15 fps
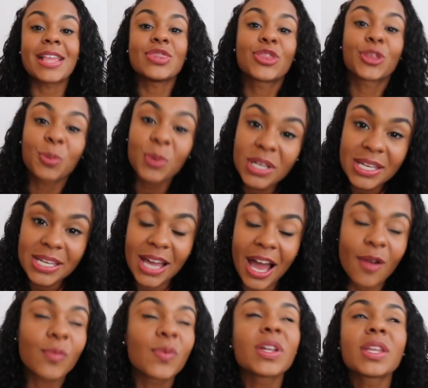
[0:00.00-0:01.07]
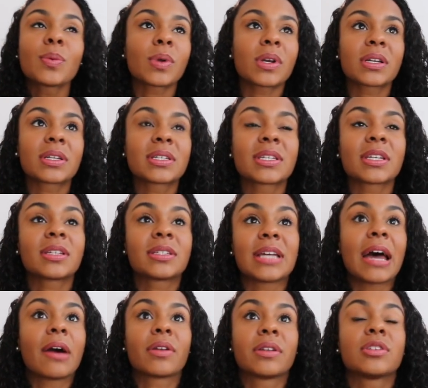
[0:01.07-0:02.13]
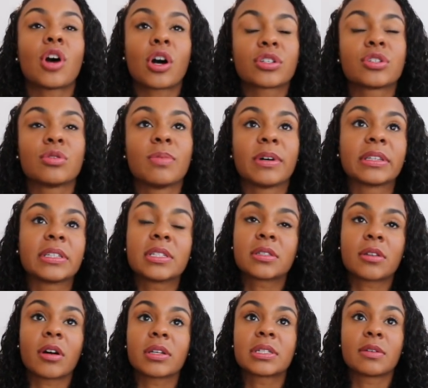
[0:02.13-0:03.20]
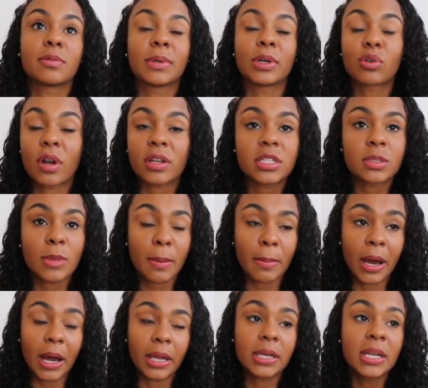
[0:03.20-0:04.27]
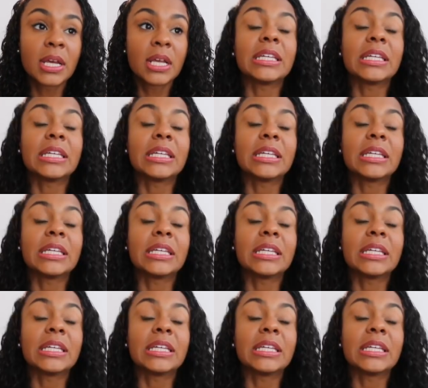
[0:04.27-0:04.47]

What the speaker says: And three, I really wanted to sit down and talk to you about these thoughts that have been crossing my mind.